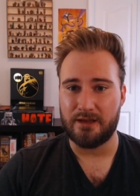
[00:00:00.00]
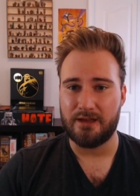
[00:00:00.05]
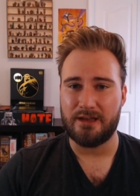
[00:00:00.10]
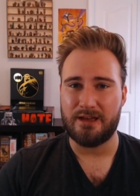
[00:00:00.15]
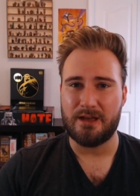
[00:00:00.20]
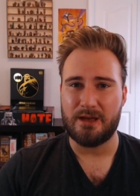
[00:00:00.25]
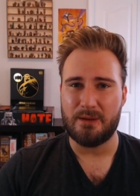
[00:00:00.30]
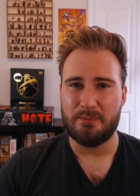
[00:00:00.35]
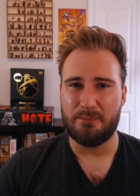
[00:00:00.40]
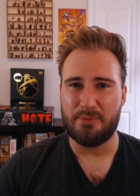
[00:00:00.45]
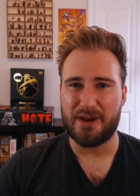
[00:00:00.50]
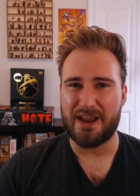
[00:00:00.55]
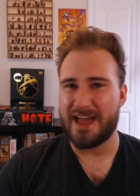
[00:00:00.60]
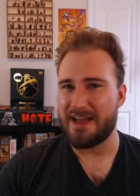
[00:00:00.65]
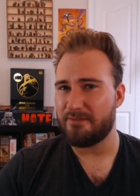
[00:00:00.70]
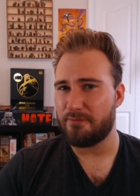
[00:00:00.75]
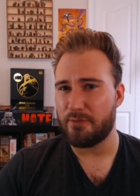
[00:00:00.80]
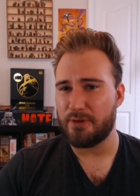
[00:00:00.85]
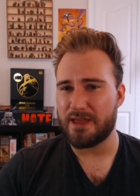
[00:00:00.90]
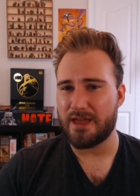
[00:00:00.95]
But have
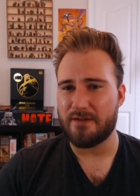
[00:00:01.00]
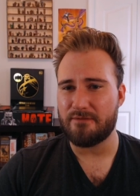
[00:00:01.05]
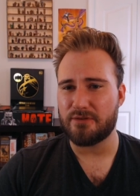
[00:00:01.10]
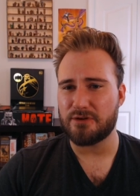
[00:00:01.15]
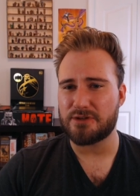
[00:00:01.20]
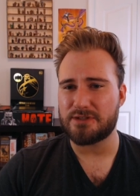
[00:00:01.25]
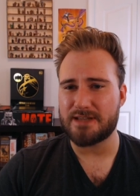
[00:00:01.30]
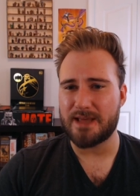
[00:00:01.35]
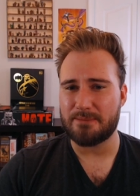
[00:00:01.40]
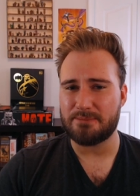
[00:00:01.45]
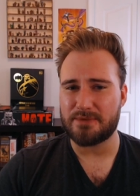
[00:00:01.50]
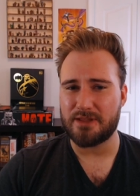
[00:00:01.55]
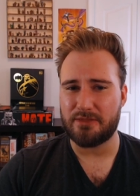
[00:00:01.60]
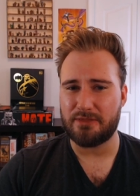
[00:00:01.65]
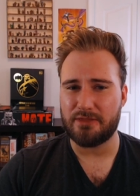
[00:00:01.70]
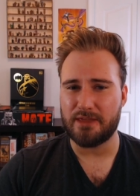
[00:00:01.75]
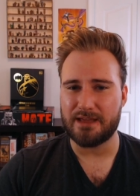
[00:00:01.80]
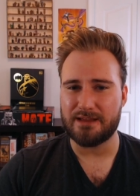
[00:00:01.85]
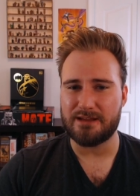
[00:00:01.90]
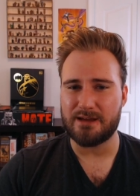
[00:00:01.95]
we ever stopped to
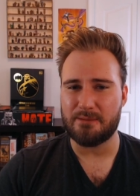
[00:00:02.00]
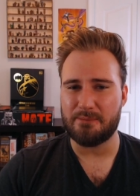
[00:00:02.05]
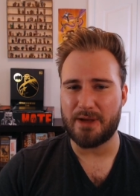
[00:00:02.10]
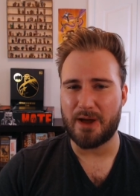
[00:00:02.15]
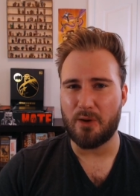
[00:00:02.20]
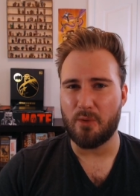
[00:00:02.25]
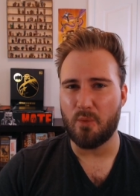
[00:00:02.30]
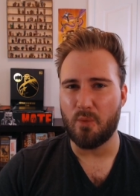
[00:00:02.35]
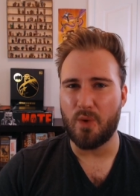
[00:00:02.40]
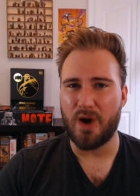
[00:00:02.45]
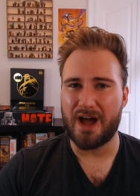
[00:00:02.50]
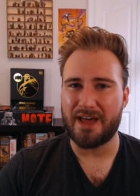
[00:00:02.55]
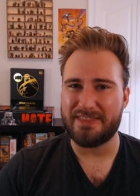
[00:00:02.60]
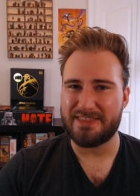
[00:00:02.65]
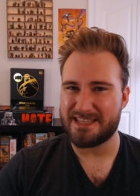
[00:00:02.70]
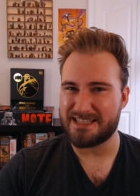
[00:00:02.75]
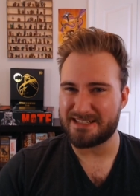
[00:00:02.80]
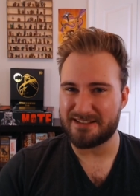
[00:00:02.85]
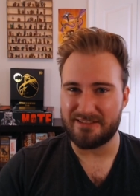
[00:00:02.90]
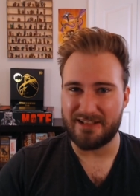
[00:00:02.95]
think about why these
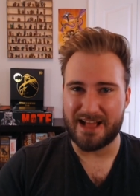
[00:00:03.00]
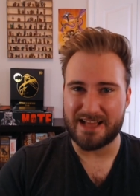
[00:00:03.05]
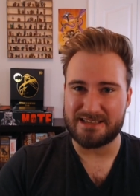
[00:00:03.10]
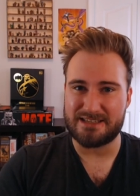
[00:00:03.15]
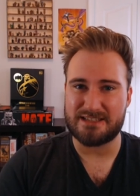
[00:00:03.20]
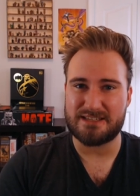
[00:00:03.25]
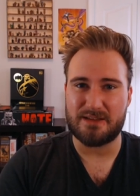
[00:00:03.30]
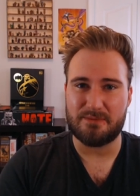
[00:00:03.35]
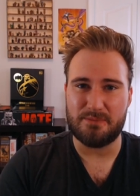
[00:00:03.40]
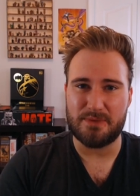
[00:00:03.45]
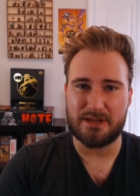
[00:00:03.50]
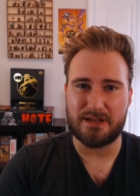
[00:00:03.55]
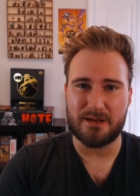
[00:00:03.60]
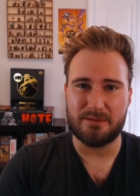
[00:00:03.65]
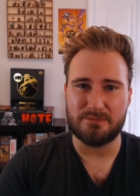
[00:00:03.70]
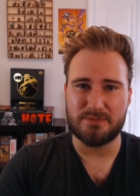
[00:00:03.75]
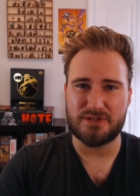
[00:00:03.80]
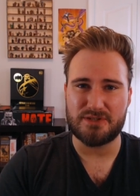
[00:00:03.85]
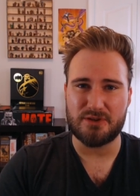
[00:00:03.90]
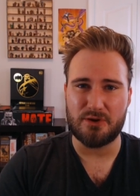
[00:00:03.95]
classes have become
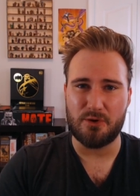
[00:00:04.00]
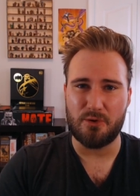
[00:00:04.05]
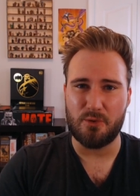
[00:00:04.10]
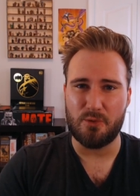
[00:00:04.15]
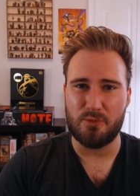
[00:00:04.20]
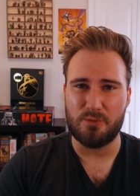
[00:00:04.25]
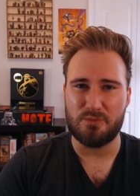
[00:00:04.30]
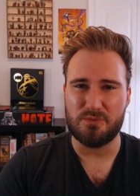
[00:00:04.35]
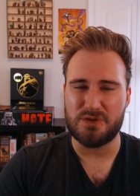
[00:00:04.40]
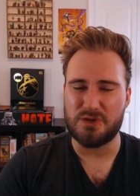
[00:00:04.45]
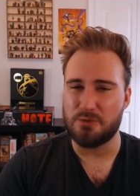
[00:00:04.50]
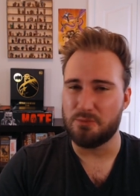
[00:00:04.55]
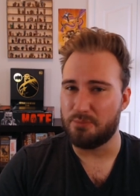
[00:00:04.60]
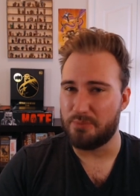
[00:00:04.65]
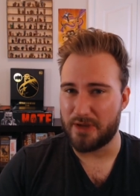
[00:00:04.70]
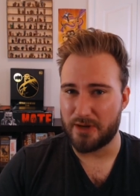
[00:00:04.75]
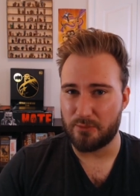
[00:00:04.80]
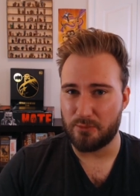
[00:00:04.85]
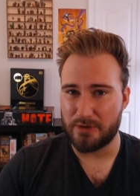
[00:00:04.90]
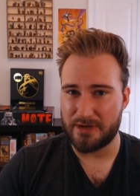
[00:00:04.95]
so
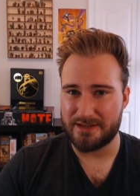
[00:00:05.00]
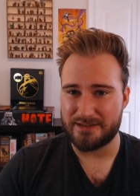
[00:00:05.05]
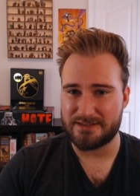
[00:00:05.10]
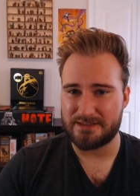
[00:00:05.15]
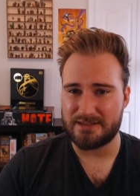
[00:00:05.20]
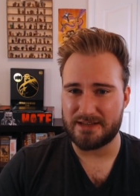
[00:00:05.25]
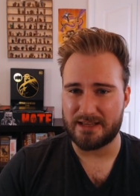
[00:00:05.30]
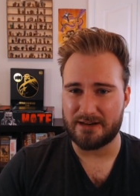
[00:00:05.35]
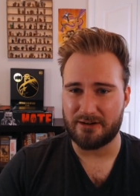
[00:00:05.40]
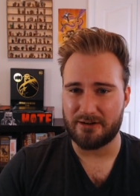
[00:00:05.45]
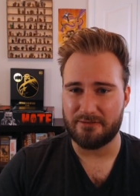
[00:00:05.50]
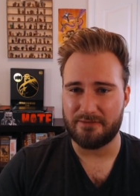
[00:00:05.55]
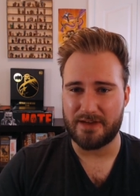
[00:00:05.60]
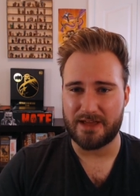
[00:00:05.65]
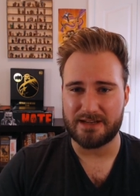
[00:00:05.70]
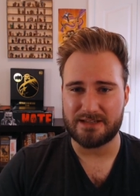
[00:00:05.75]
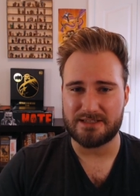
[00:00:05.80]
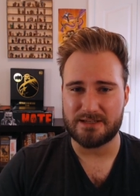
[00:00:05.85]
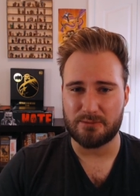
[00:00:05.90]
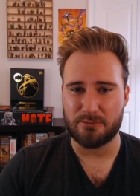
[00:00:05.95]
ubiquitous in our
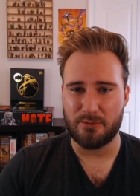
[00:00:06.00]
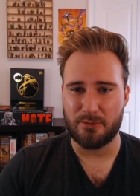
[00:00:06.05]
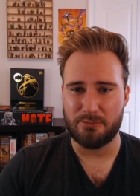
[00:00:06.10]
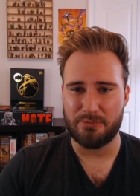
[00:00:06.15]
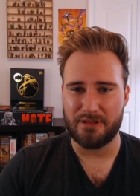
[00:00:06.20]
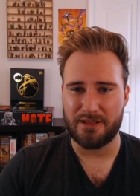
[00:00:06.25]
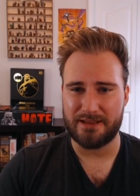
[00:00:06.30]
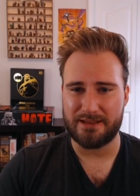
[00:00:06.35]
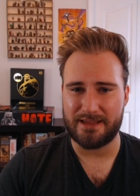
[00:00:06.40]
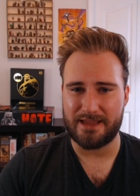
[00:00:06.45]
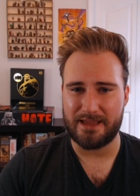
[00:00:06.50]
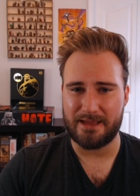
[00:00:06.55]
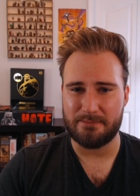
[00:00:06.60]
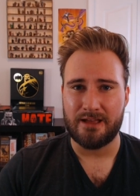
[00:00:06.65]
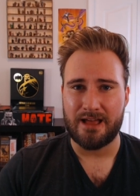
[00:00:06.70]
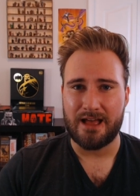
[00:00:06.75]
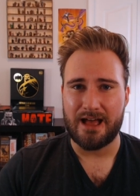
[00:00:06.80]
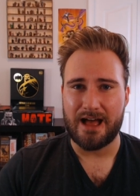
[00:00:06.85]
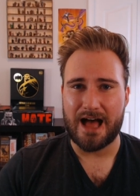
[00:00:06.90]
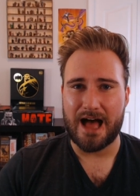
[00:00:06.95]
fantasy role-playing game?
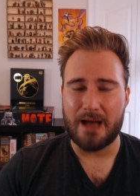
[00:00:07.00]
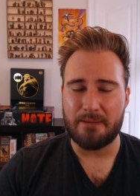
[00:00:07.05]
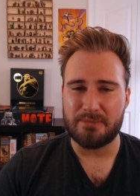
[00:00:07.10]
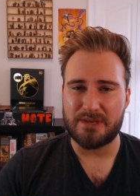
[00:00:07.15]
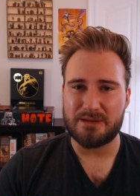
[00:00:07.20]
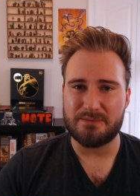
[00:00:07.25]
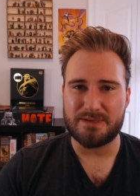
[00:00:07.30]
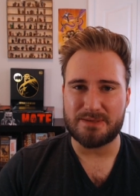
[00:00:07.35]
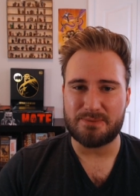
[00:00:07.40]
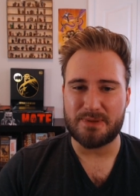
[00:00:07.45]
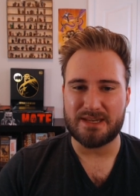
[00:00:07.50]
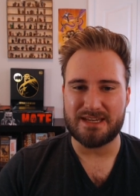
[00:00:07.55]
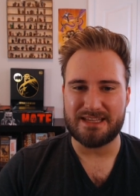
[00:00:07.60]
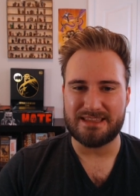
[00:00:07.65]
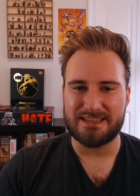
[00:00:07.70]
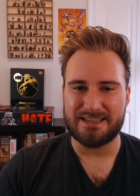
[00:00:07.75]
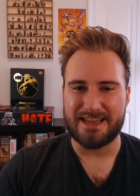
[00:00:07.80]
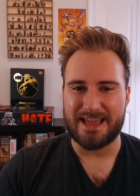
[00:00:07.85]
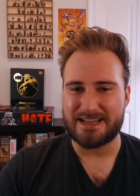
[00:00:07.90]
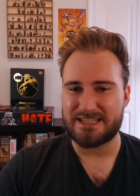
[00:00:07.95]
I'm going to be spending the
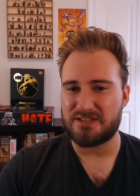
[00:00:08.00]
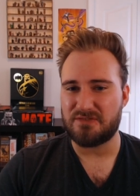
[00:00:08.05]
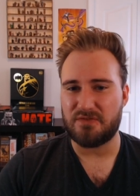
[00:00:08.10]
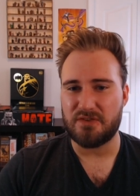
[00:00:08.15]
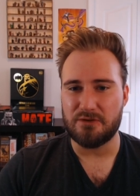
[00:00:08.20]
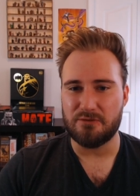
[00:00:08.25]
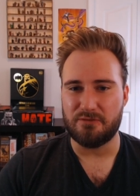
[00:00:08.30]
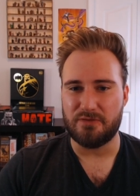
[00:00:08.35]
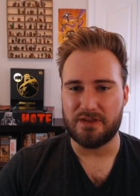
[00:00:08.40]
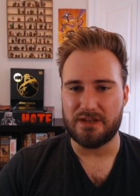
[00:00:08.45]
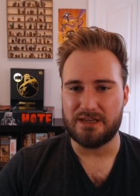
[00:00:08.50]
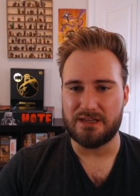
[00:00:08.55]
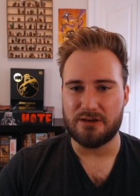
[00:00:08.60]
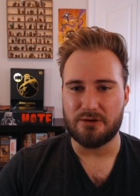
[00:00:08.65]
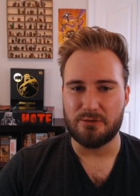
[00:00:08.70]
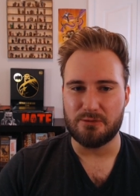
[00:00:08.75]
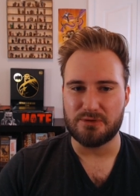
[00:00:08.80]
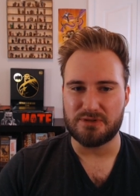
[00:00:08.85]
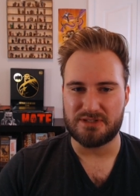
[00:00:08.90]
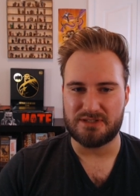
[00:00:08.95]
next few
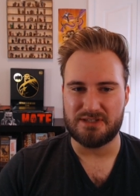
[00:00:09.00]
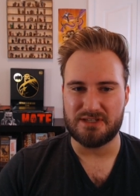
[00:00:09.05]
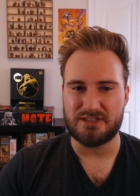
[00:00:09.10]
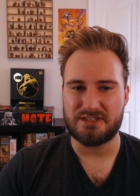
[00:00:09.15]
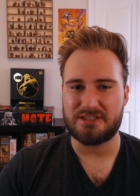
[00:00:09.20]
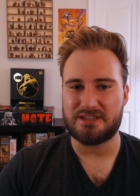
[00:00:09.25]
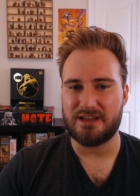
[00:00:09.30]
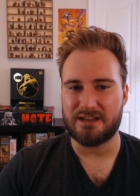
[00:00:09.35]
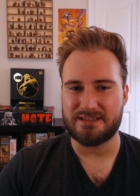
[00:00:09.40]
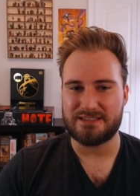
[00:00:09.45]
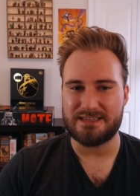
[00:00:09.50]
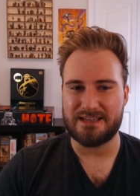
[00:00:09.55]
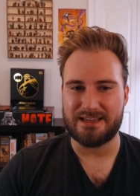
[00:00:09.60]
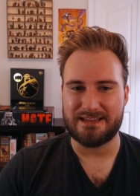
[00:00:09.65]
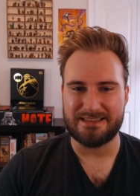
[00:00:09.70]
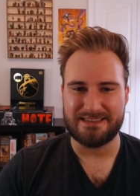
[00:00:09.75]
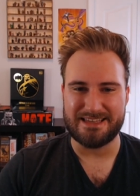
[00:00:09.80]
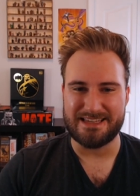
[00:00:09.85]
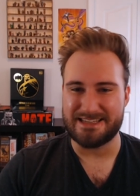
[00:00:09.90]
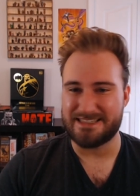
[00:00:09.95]
videos discussing
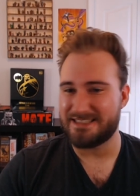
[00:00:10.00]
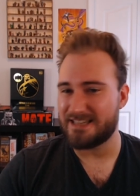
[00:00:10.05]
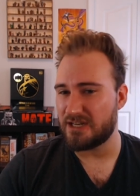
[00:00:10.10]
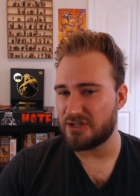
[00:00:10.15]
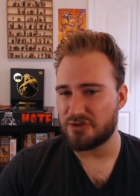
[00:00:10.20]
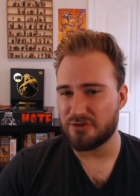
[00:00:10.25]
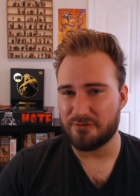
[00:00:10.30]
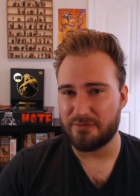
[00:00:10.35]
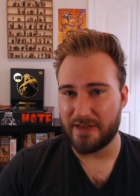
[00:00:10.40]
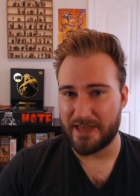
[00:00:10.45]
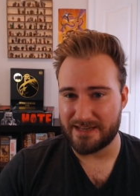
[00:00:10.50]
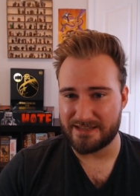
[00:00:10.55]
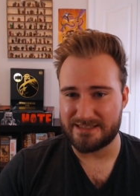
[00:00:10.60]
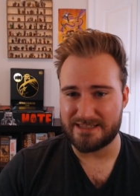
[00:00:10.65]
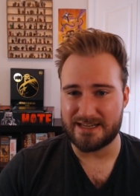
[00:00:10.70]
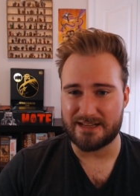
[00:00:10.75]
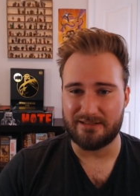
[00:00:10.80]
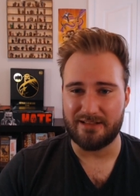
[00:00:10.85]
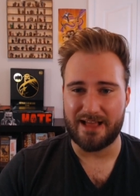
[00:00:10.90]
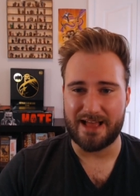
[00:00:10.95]
the essential fantasy
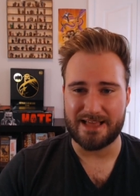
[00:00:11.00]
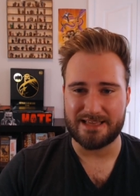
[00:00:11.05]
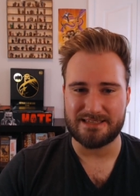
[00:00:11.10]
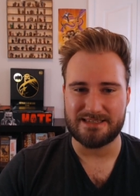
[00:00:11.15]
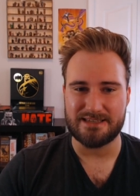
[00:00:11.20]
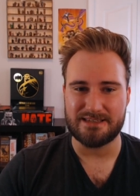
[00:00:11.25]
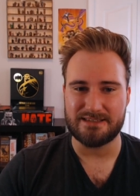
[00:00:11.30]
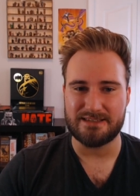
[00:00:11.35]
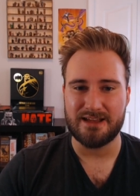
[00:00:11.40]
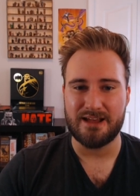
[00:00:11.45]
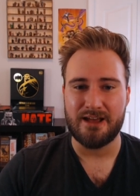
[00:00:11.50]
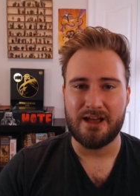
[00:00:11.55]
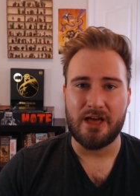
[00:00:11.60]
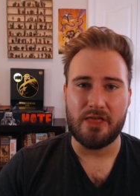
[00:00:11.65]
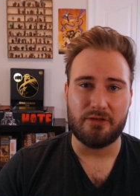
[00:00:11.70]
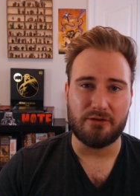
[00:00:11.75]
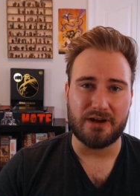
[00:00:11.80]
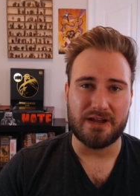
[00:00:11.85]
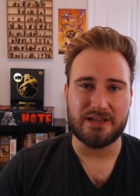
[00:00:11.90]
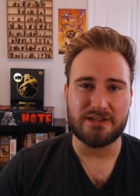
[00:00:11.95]
classes, their
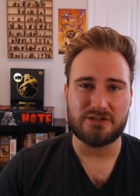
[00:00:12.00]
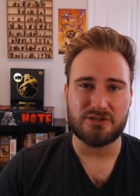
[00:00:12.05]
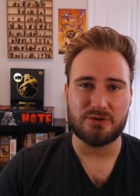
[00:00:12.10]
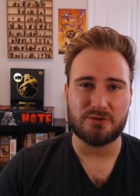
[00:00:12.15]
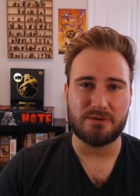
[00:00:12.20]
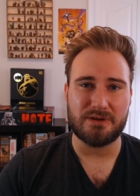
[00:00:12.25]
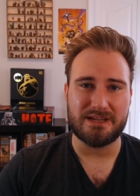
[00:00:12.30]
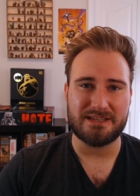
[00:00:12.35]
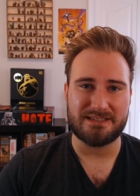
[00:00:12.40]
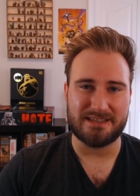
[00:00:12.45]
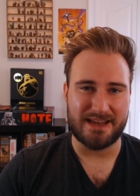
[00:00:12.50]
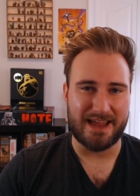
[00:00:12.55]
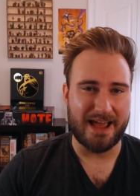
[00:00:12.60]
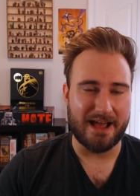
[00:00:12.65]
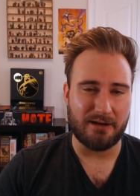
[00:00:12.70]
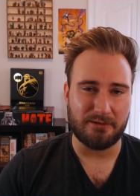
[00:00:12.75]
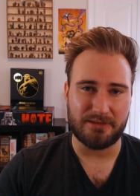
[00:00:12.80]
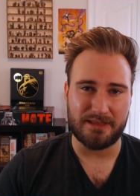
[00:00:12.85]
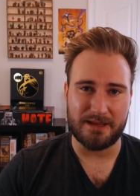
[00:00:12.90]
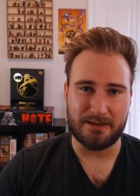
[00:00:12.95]
histories, and how
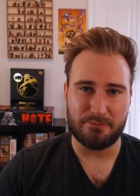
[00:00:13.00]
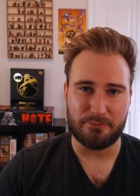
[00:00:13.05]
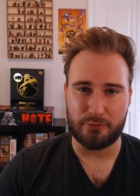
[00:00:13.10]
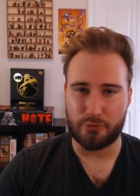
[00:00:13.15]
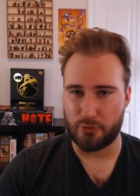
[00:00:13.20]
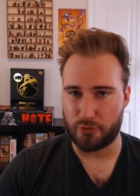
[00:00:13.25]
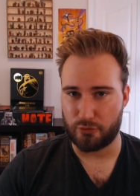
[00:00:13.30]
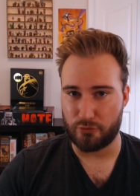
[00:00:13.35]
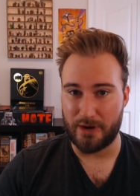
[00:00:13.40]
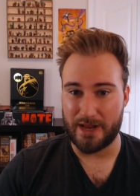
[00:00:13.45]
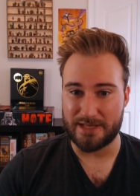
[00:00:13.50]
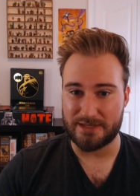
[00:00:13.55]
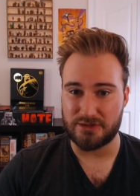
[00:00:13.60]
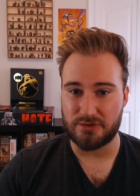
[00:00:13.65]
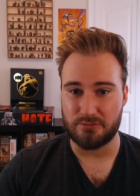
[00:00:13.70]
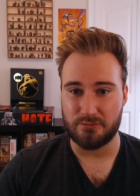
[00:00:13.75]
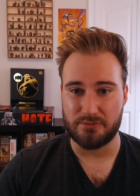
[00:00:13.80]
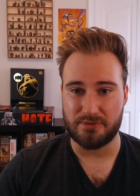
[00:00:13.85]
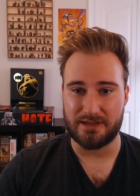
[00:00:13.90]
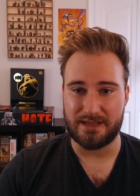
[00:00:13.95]
they progress through
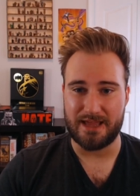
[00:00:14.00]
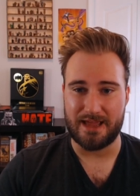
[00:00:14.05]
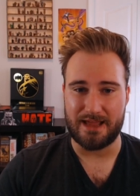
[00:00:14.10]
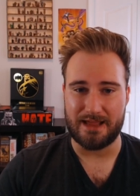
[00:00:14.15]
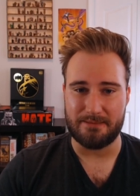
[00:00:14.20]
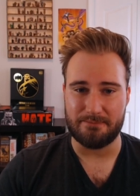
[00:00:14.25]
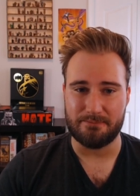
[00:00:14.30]
the game.